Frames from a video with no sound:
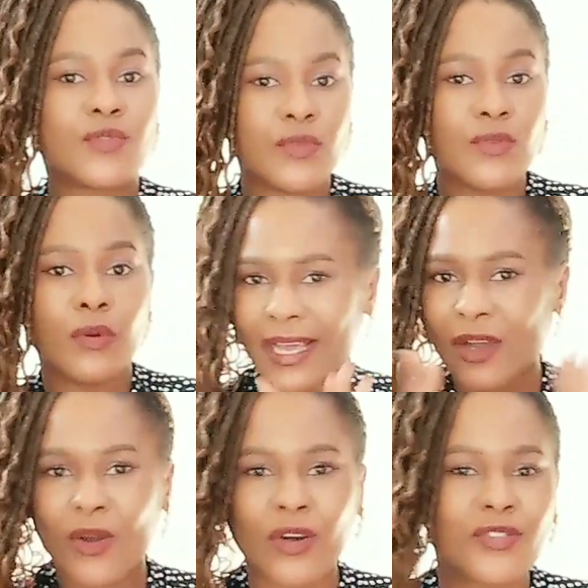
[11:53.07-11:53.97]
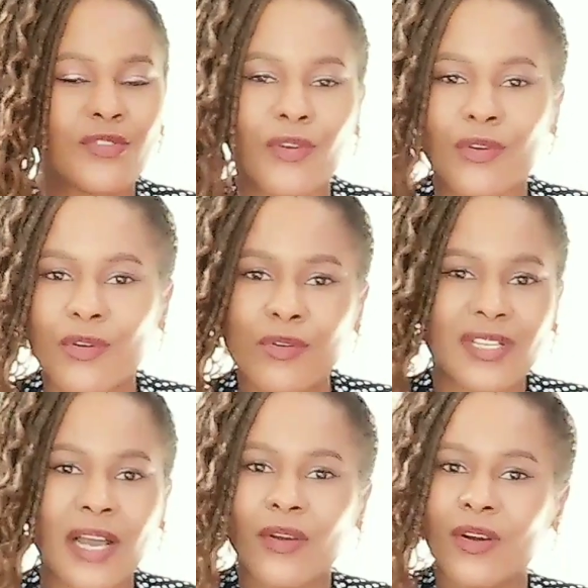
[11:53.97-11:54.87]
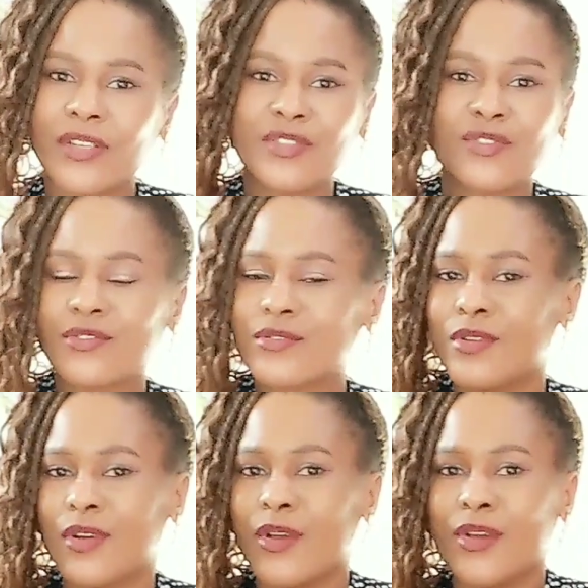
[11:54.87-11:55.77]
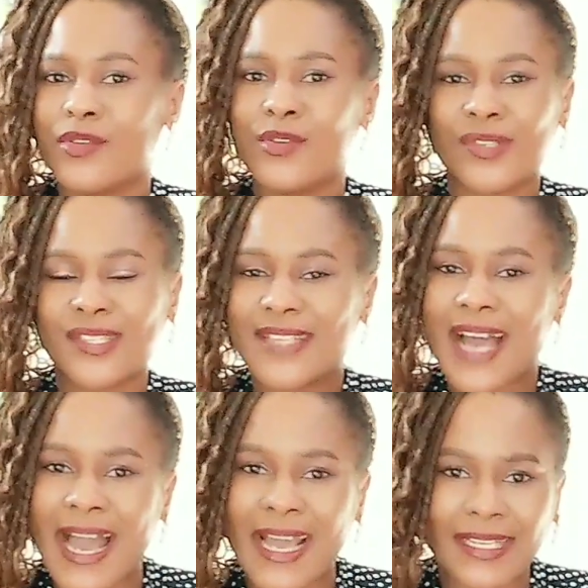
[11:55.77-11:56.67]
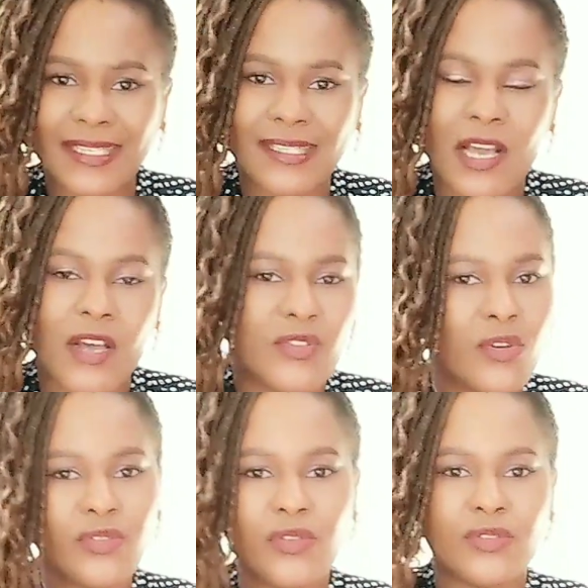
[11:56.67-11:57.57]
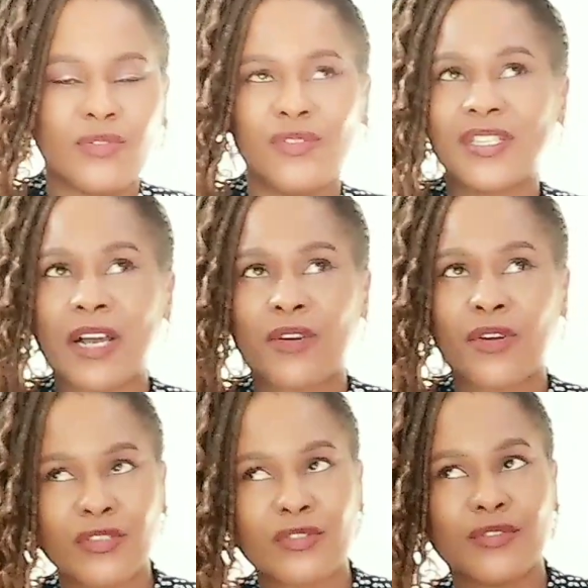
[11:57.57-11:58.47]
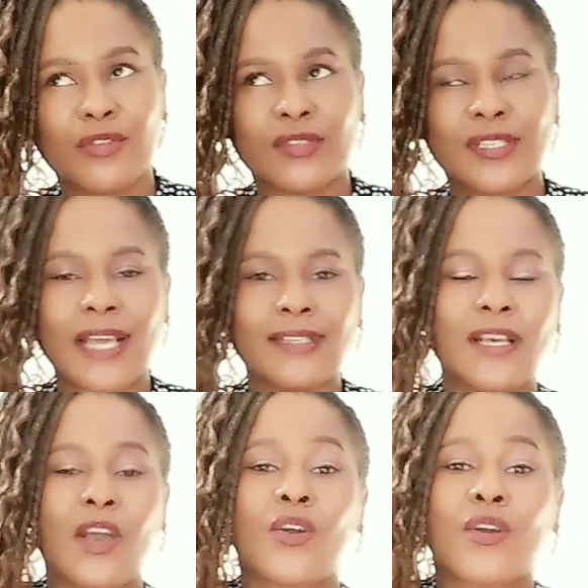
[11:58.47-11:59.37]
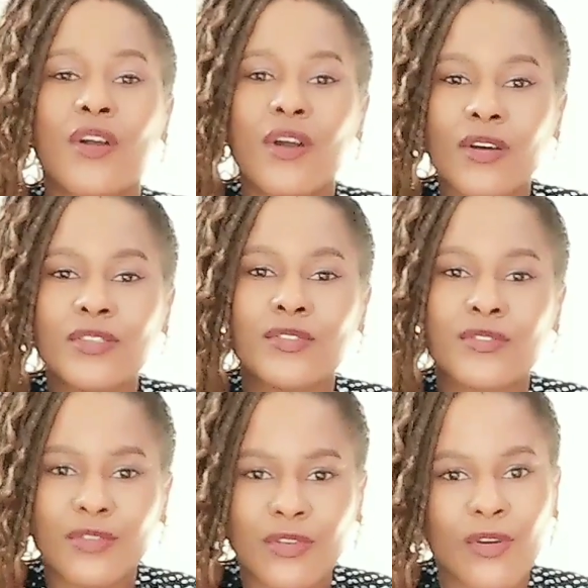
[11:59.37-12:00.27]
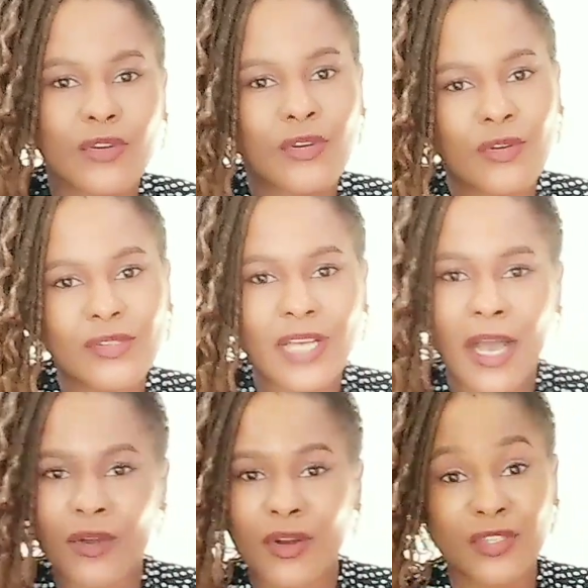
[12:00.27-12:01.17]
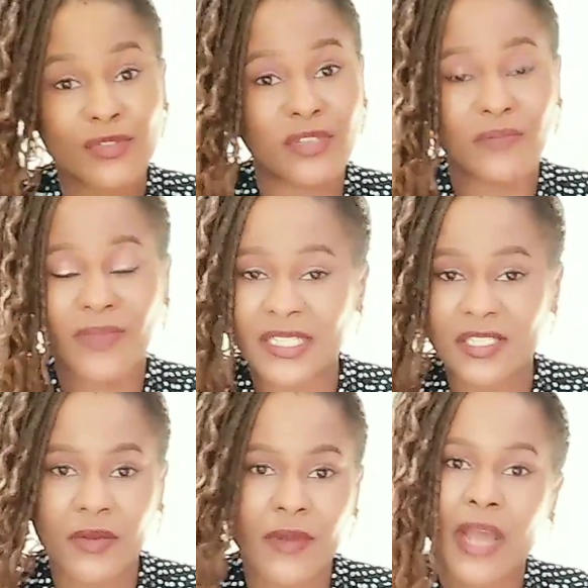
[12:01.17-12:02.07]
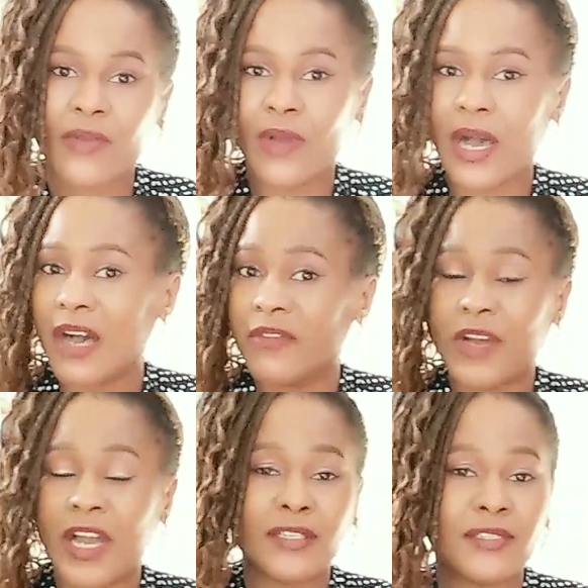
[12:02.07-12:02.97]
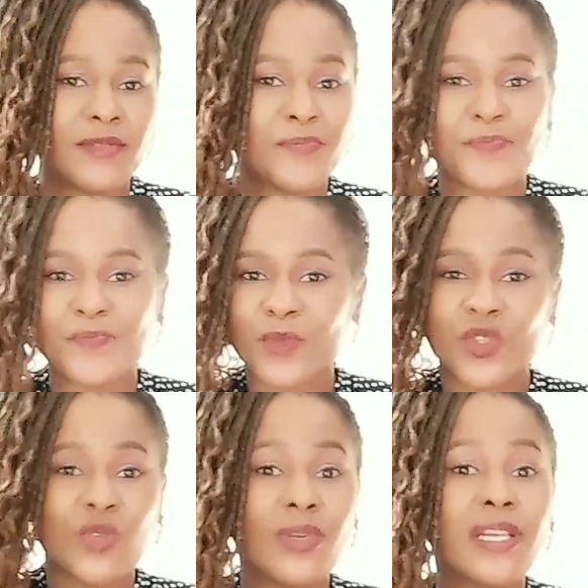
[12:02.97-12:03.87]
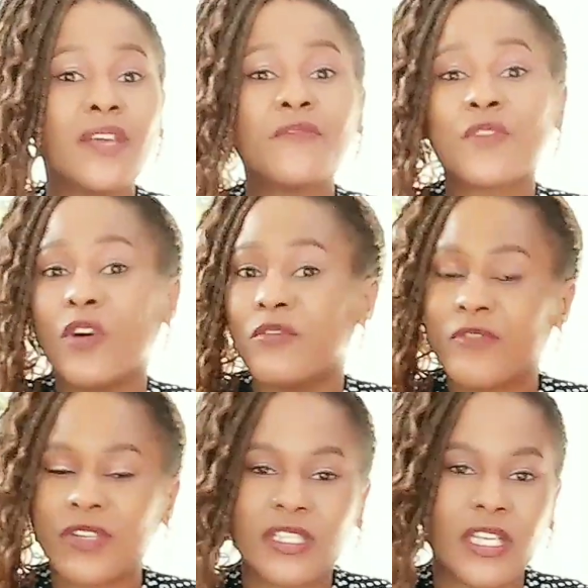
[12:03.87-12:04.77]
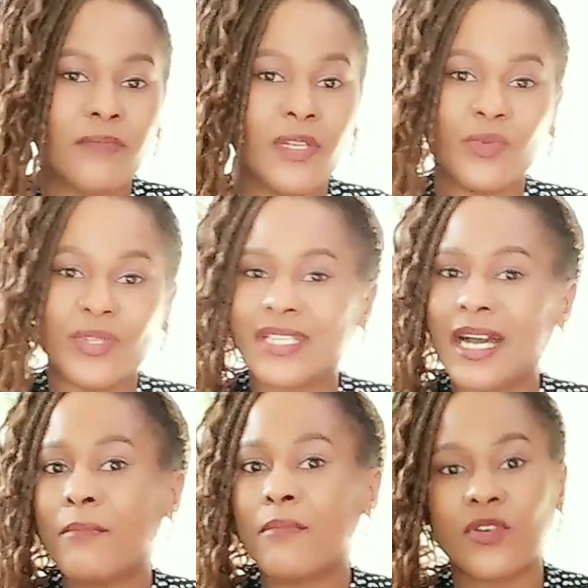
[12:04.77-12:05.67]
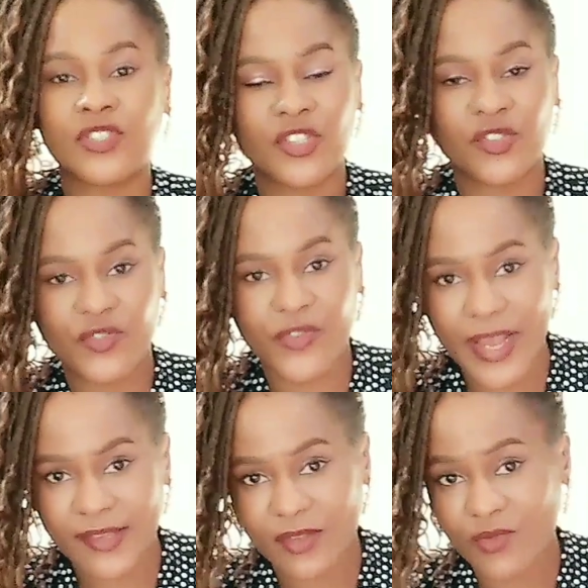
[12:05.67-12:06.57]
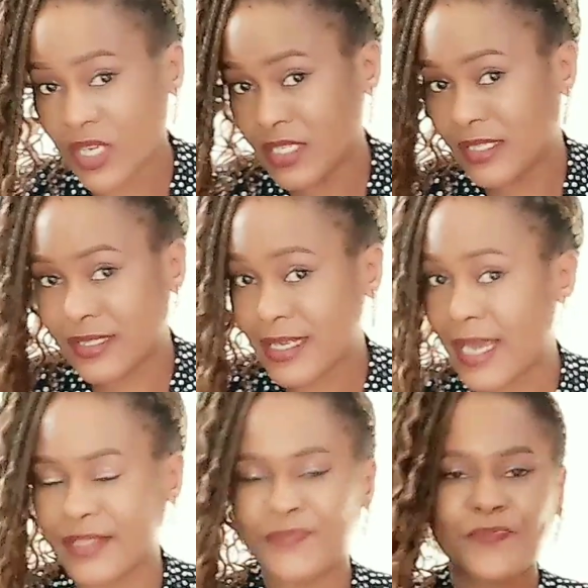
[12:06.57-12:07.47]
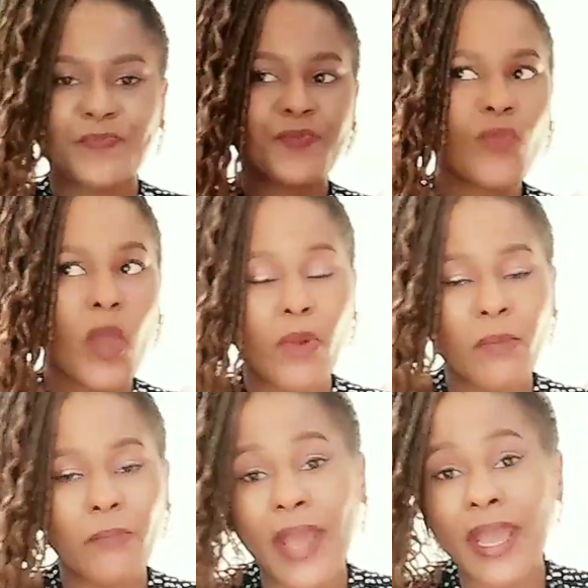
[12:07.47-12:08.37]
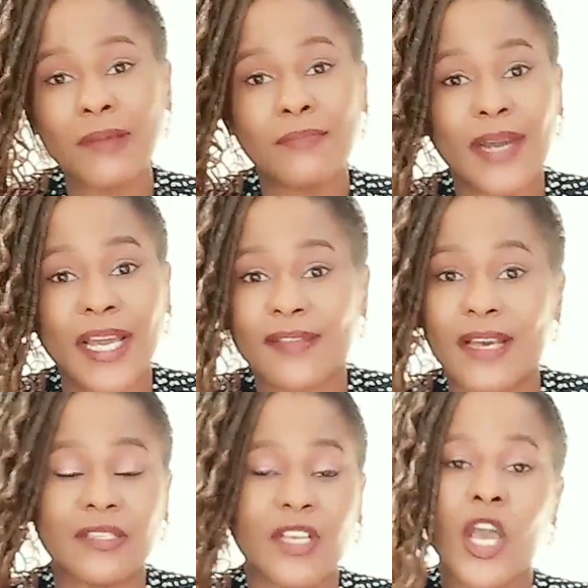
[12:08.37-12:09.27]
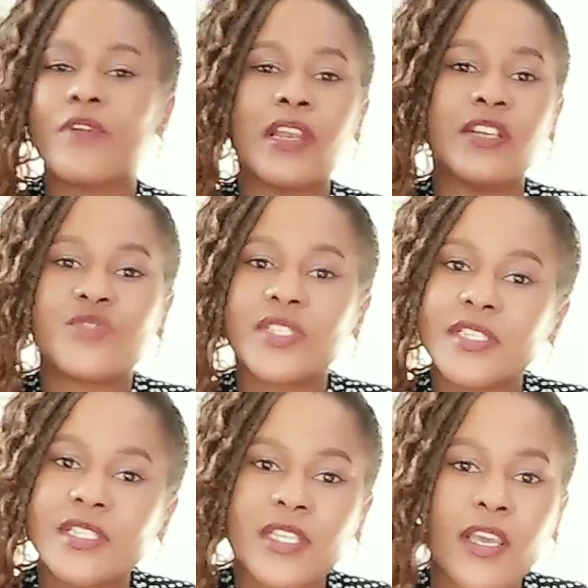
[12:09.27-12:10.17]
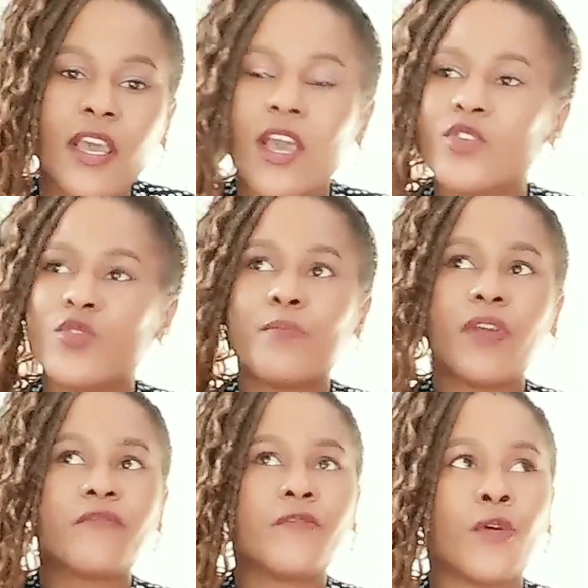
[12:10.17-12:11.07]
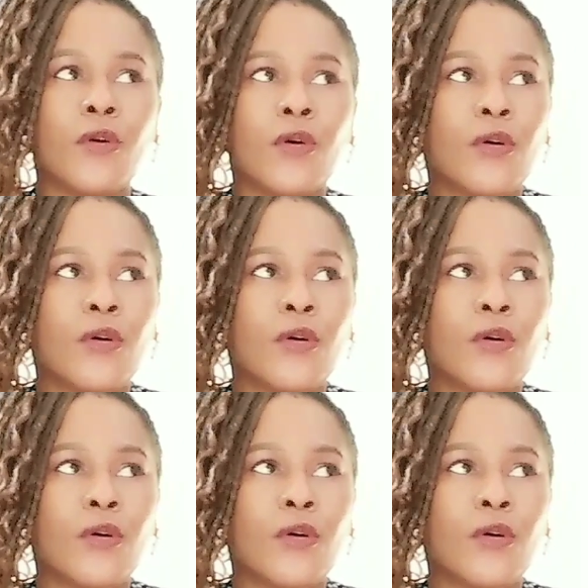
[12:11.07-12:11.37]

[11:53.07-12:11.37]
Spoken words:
to cut your coat according to your size. No, not according to your size. Cut your coat according to the material you have, and you will live comfortably without much stress, you understand. But bear in mind that for electricity, you pay for